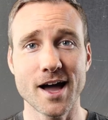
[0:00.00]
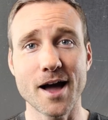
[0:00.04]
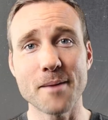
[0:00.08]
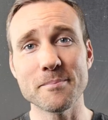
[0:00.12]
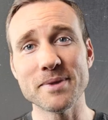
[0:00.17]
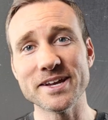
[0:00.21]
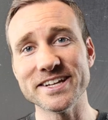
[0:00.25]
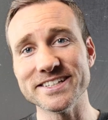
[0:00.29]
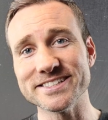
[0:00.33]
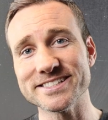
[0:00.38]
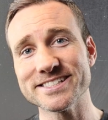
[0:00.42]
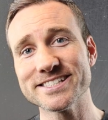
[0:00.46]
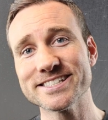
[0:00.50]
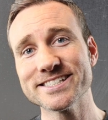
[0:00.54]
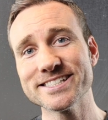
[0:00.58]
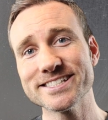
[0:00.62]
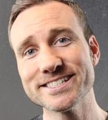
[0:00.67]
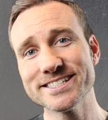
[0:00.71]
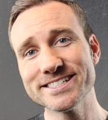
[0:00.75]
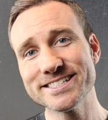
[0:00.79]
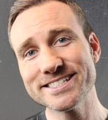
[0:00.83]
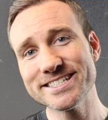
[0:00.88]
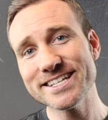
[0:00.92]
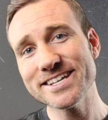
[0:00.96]
I bet it's
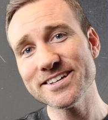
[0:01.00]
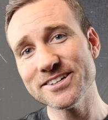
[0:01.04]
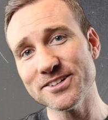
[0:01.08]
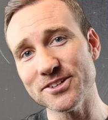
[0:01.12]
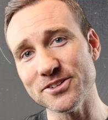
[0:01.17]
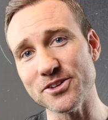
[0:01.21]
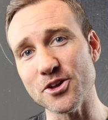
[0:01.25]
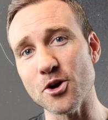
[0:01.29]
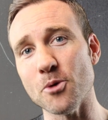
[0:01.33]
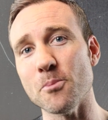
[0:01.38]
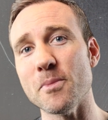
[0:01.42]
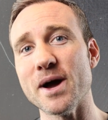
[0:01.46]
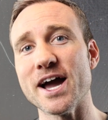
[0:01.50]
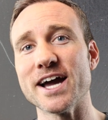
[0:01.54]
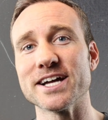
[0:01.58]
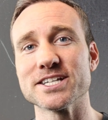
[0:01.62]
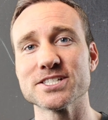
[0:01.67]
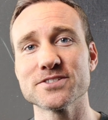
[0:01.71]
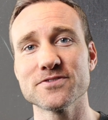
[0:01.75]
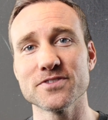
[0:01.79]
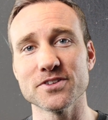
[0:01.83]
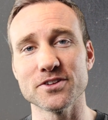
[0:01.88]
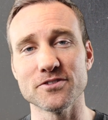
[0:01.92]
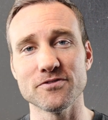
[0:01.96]
still no
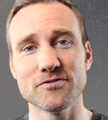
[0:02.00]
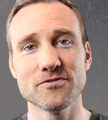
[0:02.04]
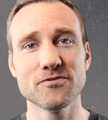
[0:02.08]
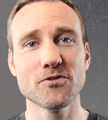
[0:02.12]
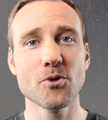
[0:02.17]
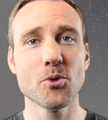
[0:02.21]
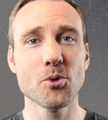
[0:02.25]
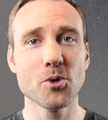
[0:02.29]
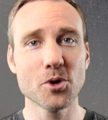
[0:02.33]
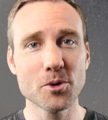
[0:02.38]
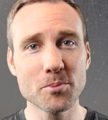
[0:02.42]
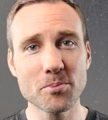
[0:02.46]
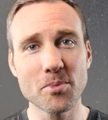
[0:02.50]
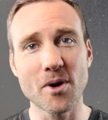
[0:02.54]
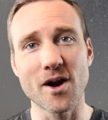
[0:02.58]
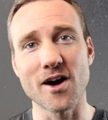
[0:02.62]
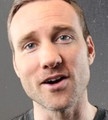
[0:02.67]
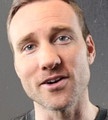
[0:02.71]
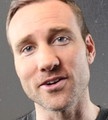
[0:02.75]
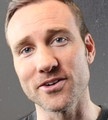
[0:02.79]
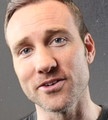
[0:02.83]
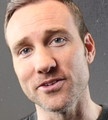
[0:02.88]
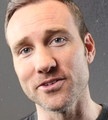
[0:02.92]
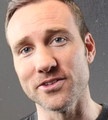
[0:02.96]
match for the Ford
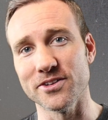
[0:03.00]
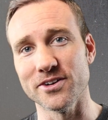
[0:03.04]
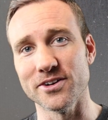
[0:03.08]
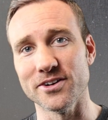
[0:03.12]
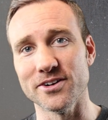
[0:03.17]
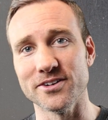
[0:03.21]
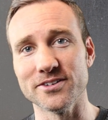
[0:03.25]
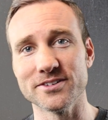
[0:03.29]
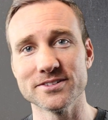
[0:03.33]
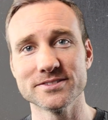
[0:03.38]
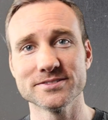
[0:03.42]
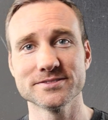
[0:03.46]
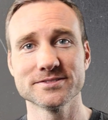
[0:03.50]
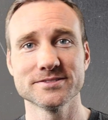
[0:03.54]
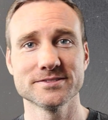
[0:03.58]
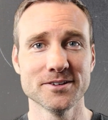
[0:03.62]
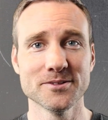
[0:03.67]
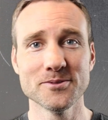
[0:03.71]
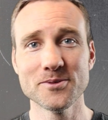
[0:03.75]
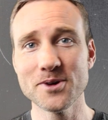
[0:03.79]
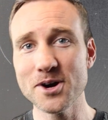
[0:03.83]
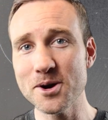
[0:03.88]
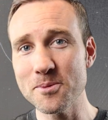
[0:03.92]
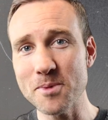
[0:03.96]
Bronco though.
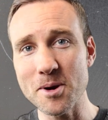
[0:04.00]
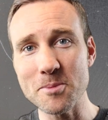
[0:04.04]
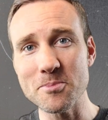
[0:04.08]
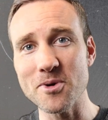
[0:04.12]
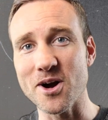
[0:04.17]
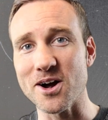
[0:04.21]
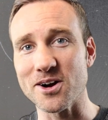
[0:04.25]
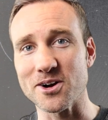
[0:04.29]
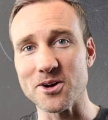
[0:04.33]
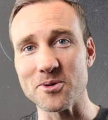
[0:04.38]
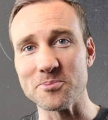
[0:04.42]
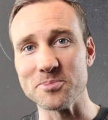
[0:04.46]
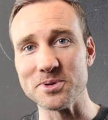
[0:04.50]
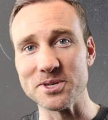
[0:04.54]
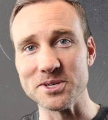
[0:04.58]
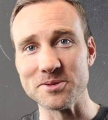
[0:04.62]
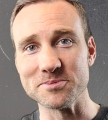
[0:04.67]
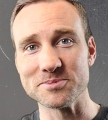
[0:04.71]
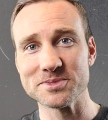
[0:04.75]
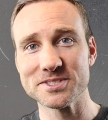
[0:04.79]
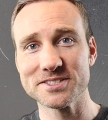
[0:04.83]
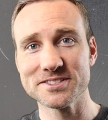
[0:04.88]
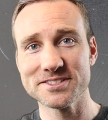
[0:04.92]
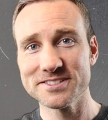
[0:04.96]
Where are my Bronco
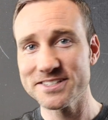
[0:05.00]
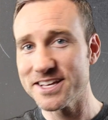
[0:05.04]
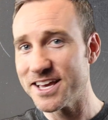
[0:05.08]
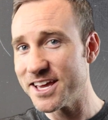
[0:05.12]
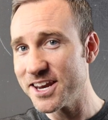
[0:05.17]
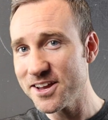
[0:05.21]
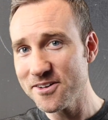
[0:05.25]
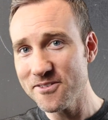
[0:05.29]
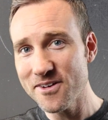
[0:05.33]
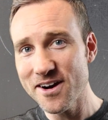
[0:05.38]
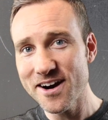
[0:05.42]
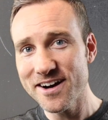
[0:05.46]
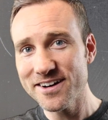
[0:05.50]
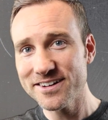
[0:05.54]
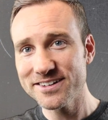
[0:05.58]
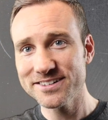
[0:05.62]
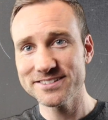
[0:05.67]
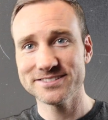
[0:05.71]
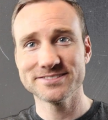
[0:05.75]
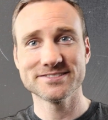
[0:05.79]
peeps? Anywhere?